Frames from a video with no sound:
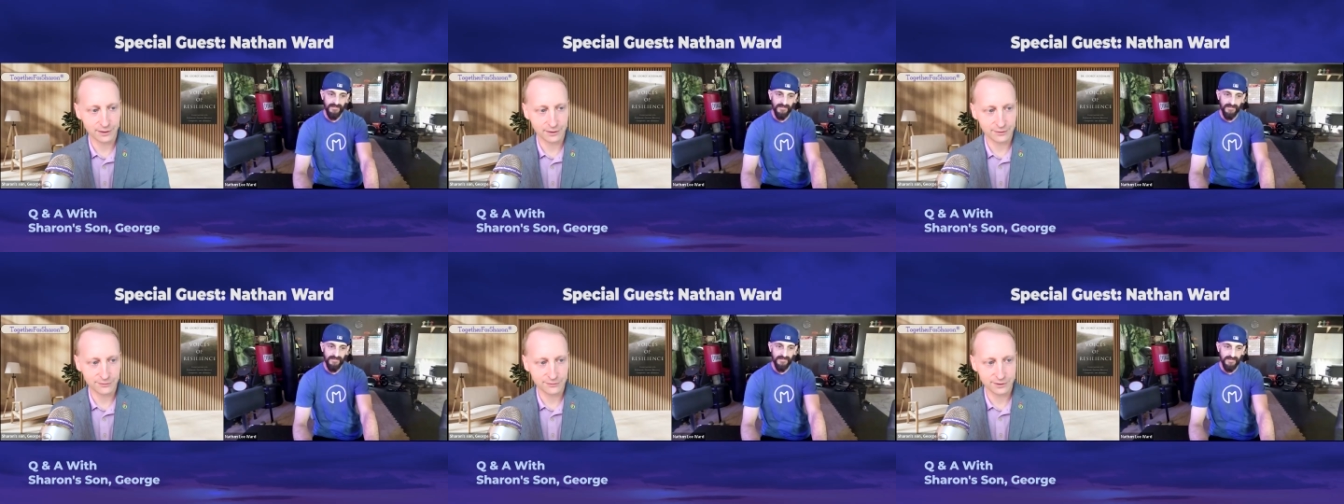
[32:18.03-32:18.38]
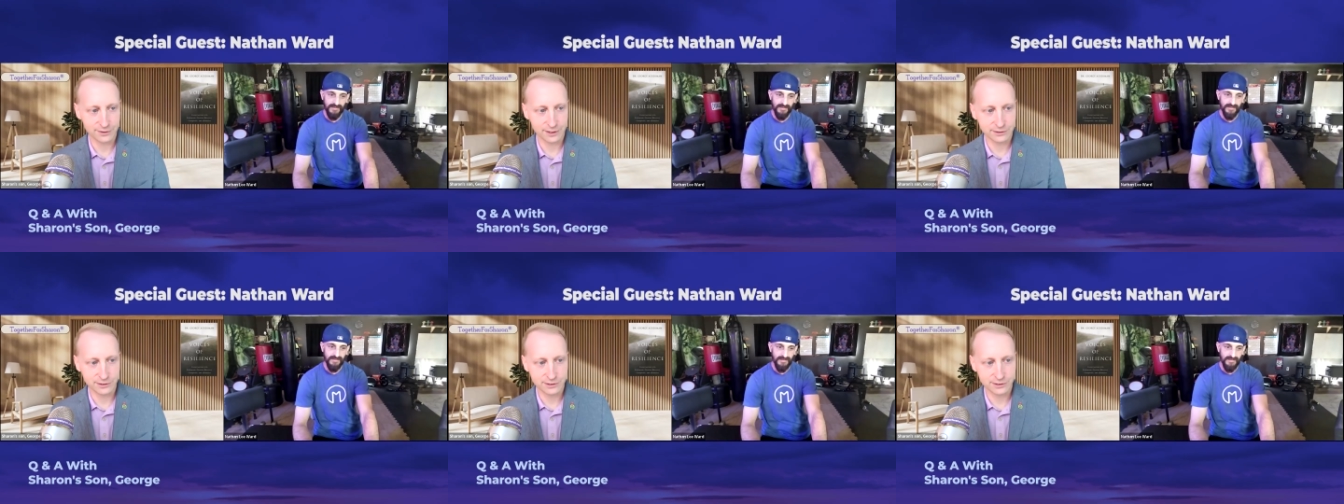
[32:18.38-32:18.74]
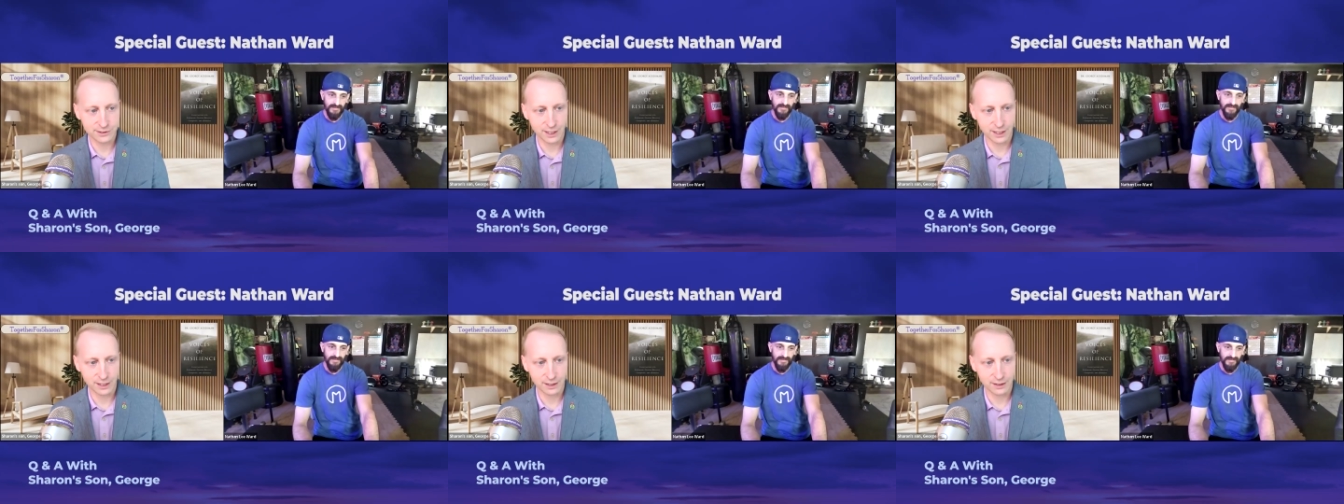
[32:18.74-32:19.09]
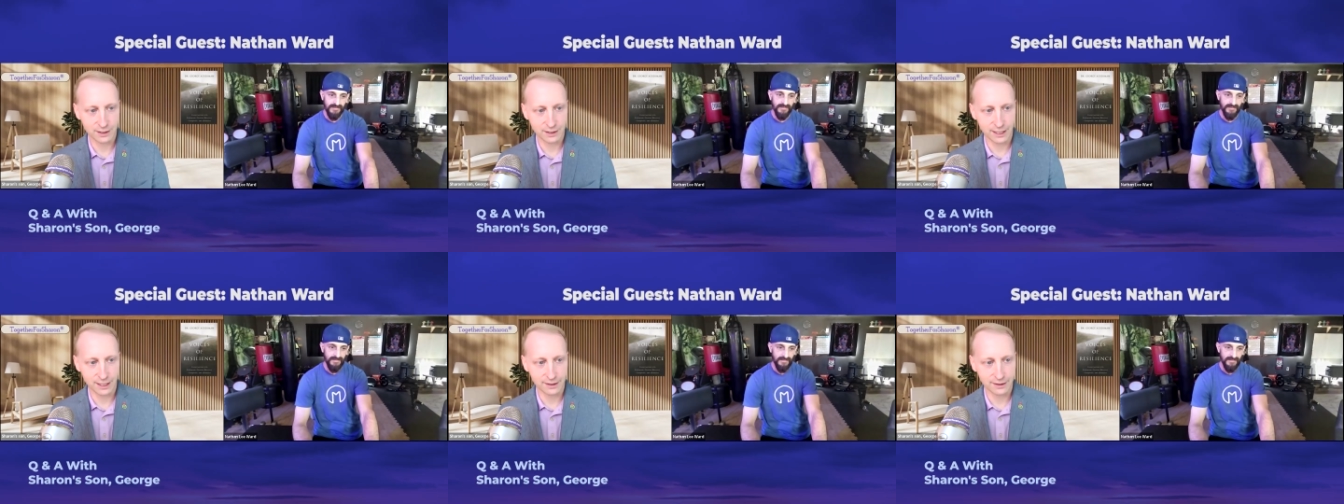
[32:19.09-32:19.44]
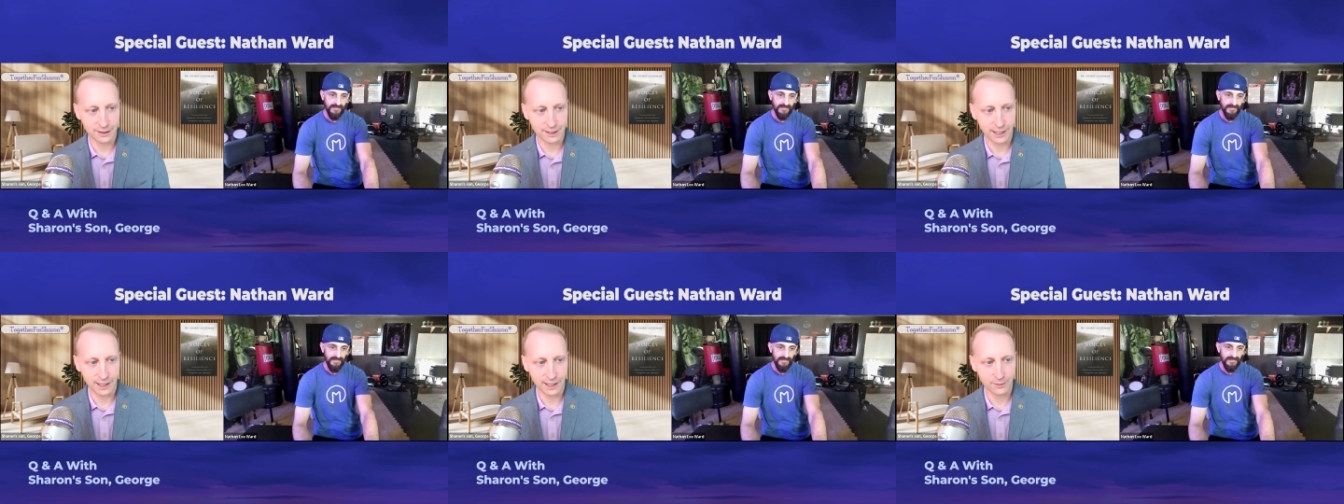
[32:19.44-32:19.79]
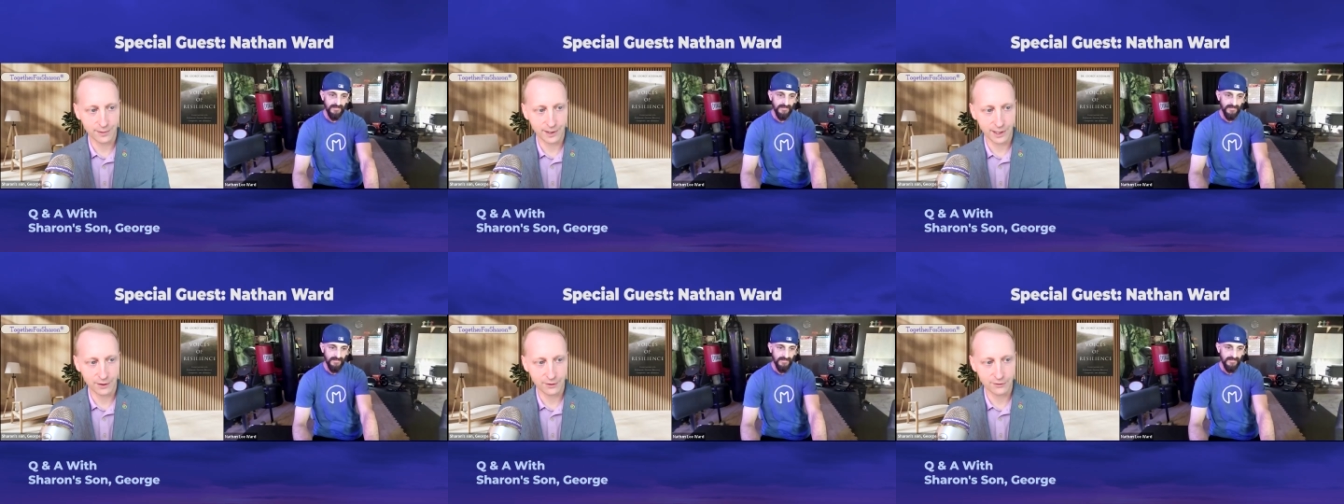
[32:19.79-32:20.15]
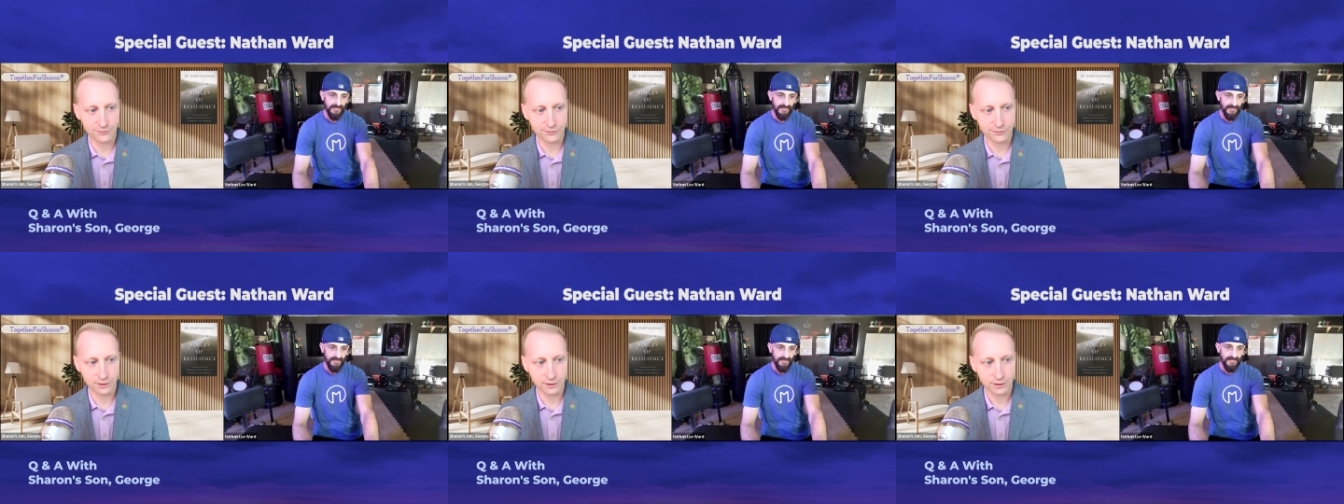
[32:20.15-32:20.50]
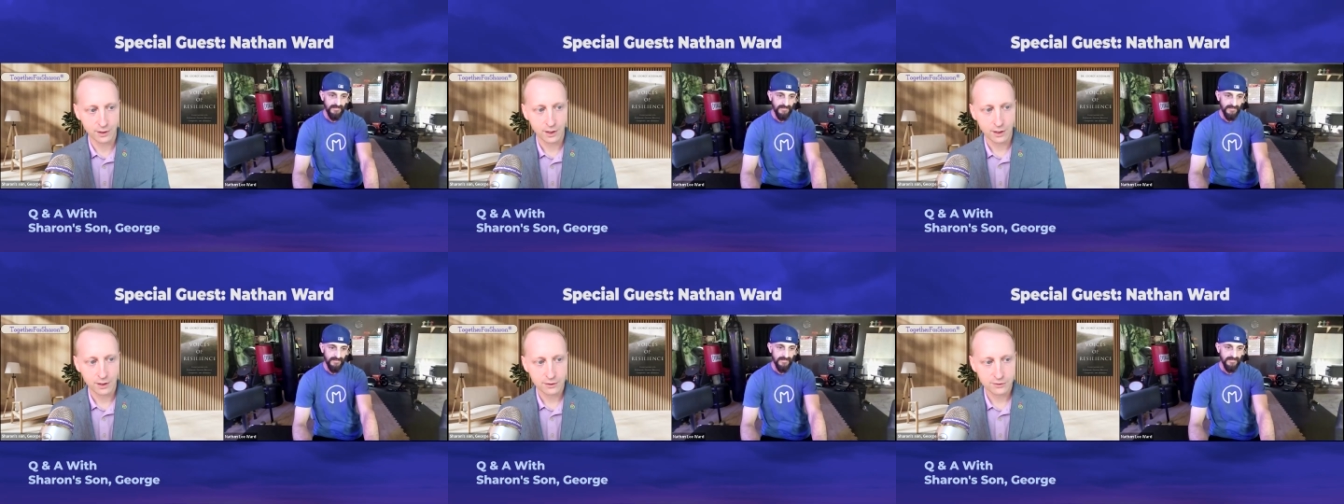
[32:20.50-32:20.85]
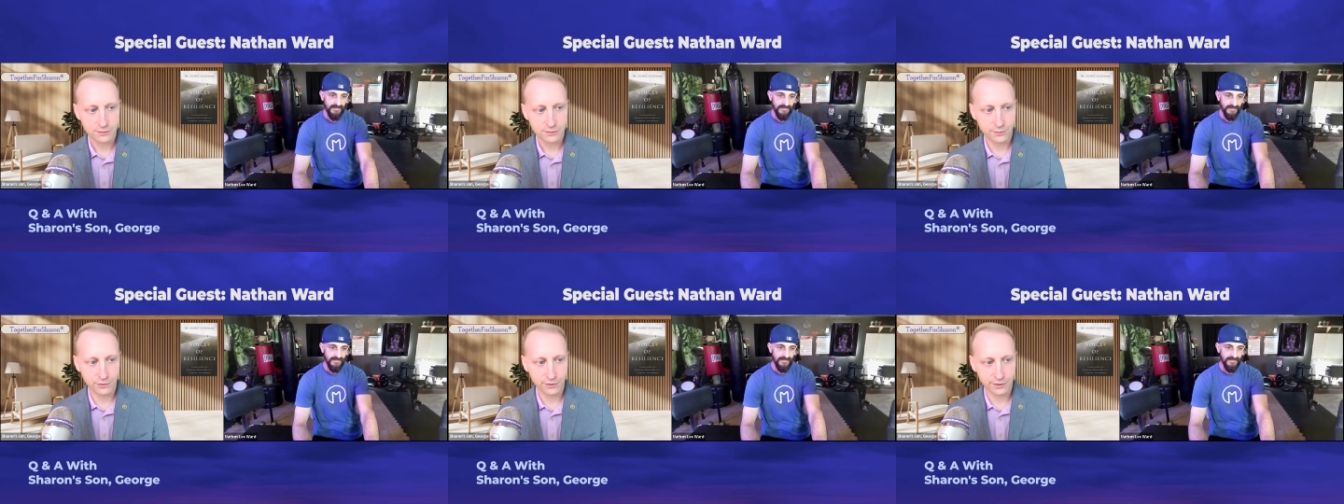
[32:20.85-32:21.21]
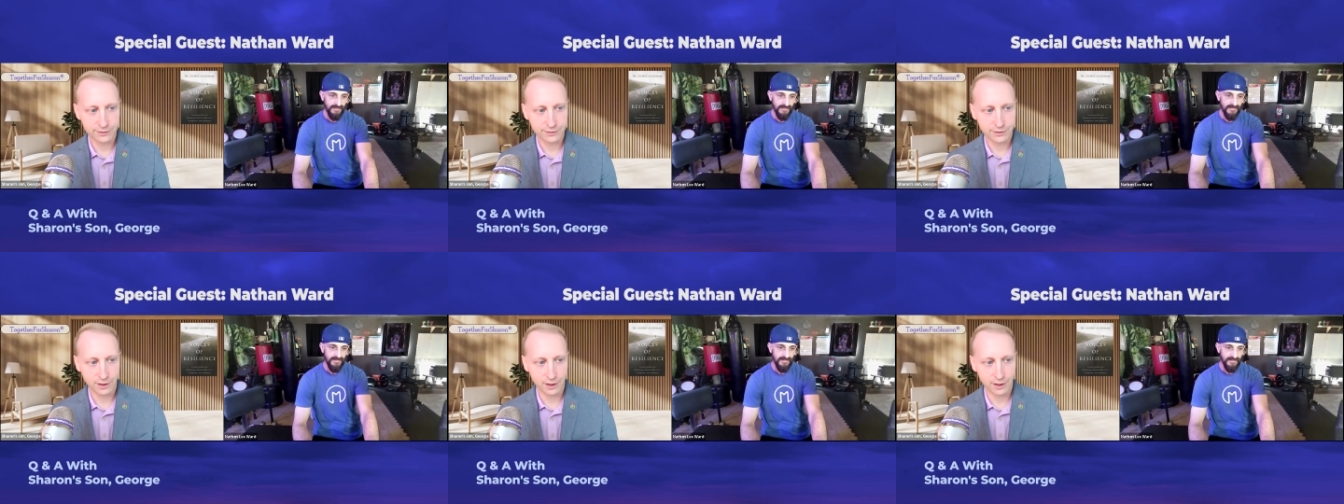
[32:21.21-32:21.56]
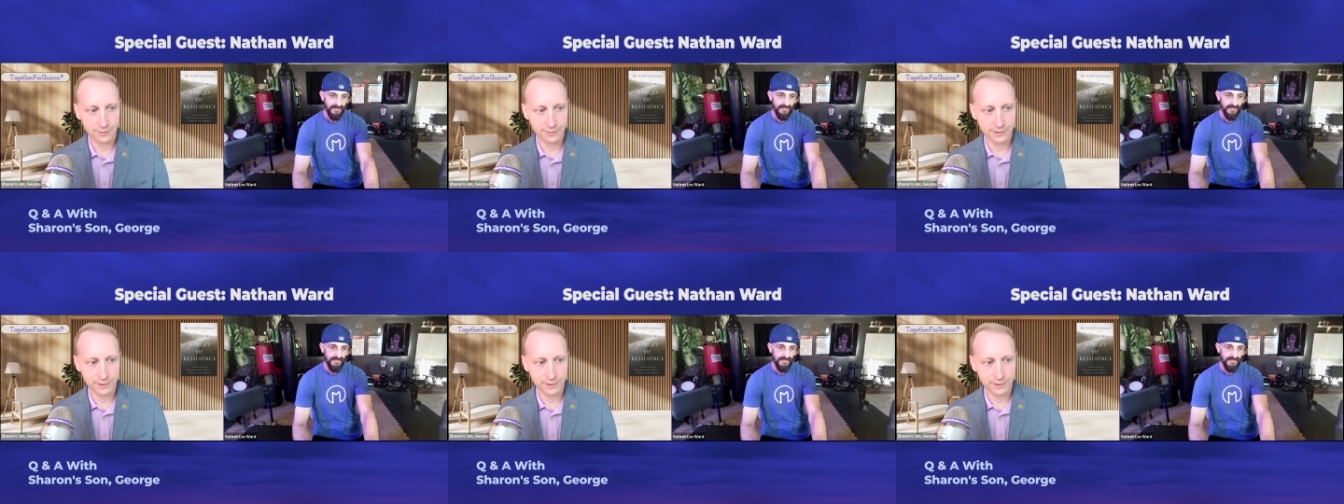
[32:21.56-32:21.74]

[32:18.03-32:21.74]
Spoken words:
And it's really just shedding a light on how powerful sports are,